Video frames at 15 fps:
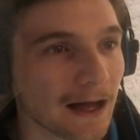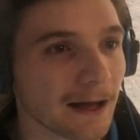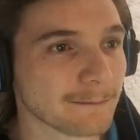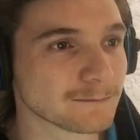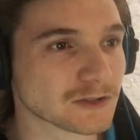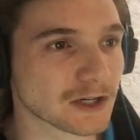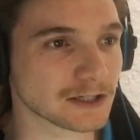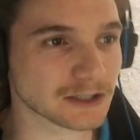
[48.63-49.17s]

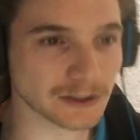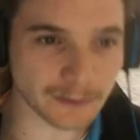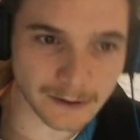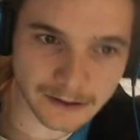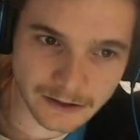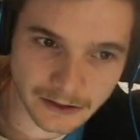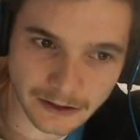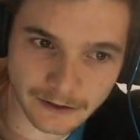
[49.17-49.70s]
So I just
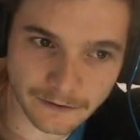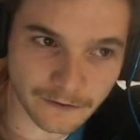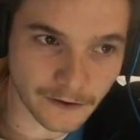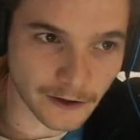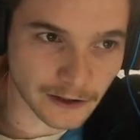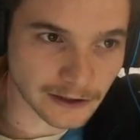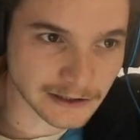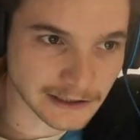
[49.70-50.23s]
wanted to
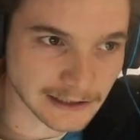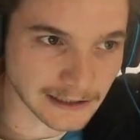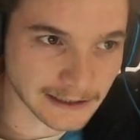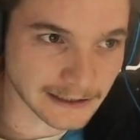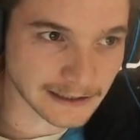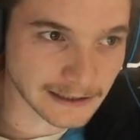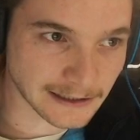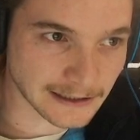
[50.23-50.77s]

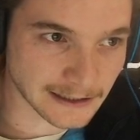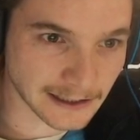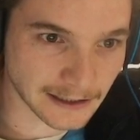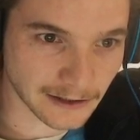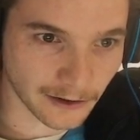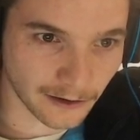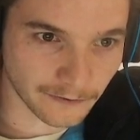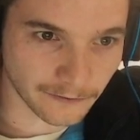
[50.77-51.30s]
firstly
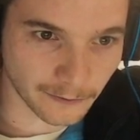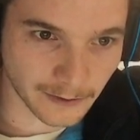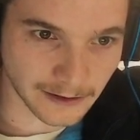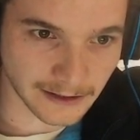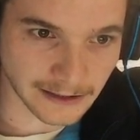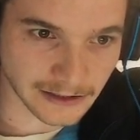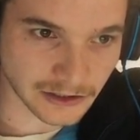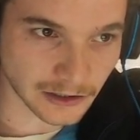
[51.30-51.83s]
kick off with
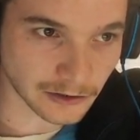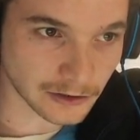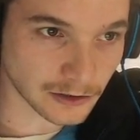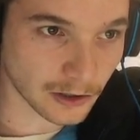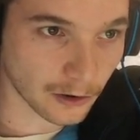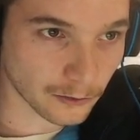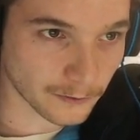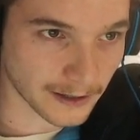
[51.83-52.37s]
this. So your
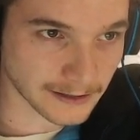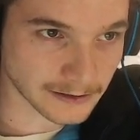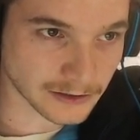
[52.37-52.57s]
goal rank's